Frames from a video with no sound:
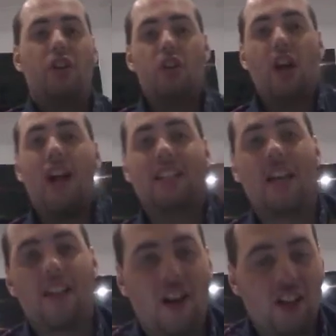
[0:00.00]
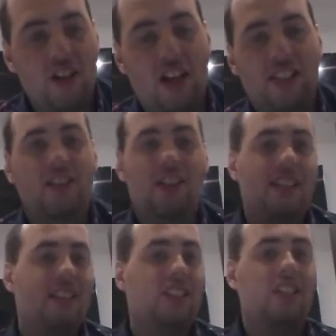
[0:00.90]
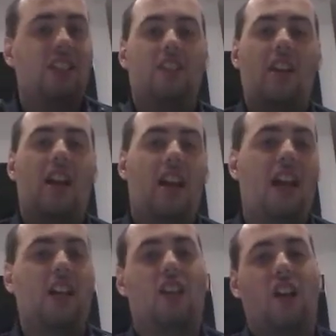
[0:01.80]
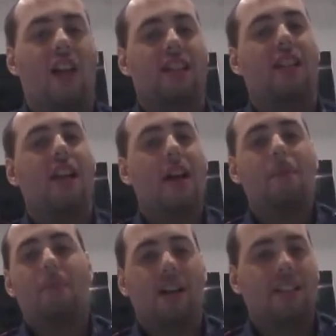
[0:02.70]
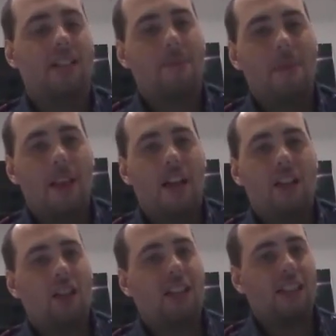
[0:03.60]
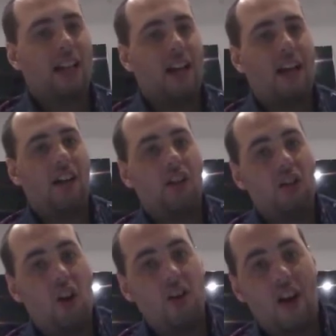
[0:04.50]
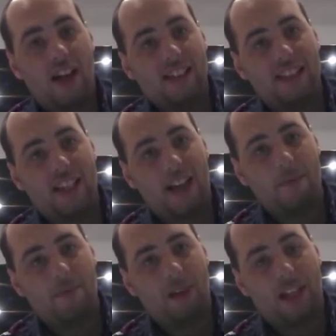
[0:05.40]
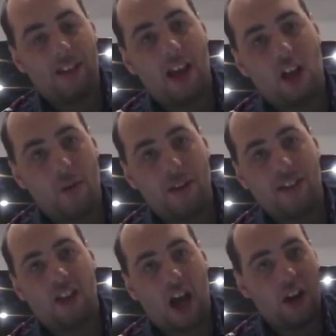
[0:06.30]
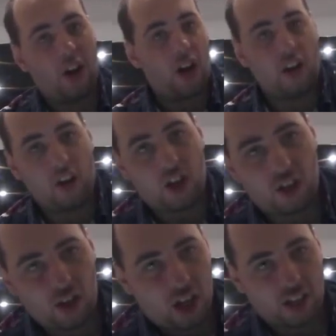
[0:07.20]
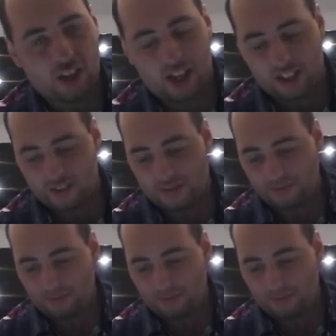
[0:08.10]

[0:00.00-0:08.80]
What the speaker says: You guys are nice and I like you guys. But you guys that are not nice and really hate comments, I don't like you guys.